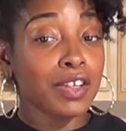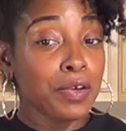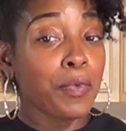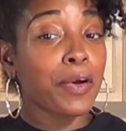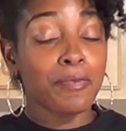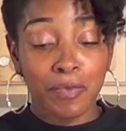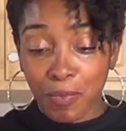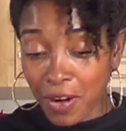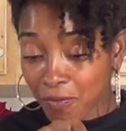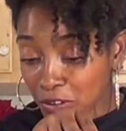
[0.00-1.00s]
Quinoa for
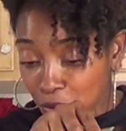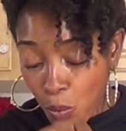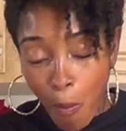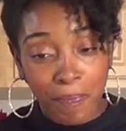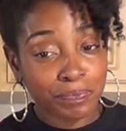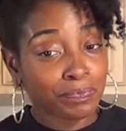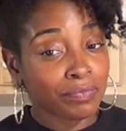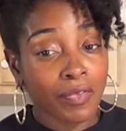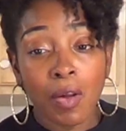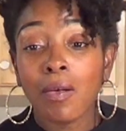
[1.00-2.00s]
breakfast,
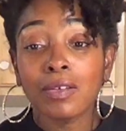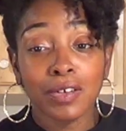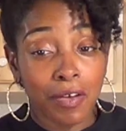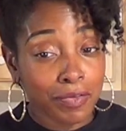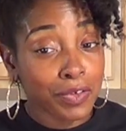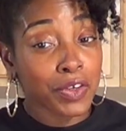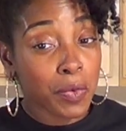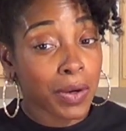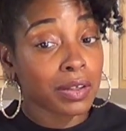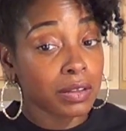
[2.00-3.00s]
definitely
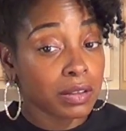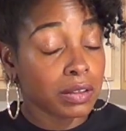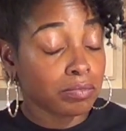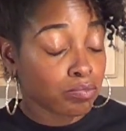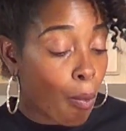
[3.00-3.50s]
quick and good.